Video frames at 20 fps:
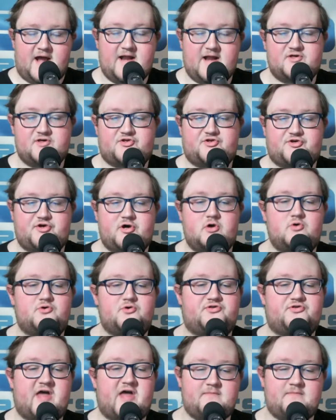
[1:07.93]
It is
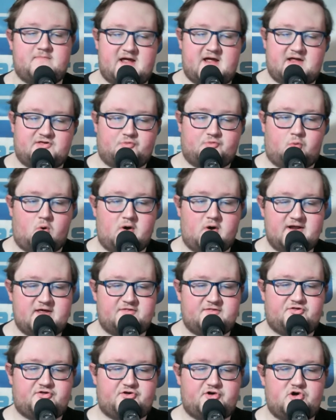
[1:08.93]
Tuesday, May
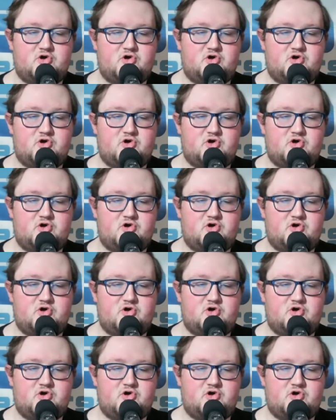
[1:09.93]
20th,